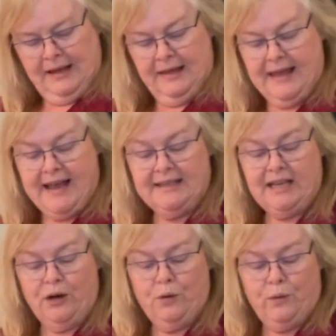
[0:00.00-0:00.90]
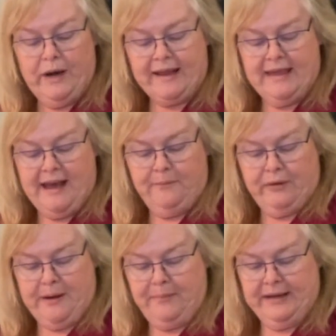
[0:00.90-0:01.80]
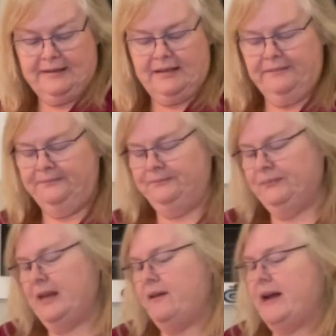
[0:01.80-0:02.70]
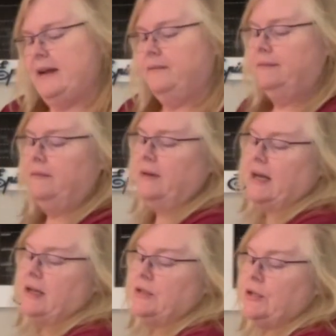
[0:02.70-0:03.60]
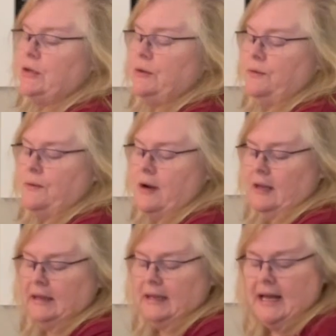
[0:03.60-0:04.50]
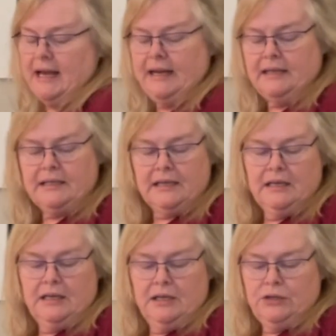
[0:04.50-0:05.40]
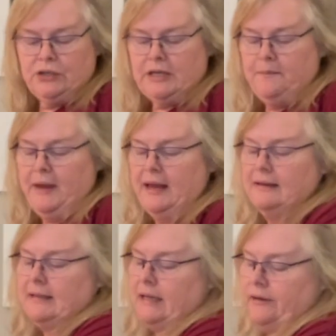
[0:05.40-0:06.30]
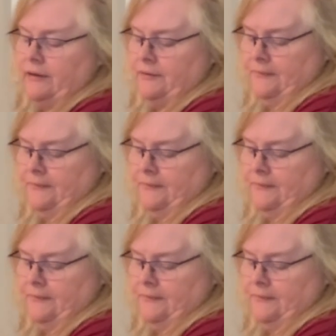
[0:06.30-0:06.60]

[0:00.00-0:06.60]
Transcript: That's how quick that prep is. All right, we got 2 lined sheet pans here,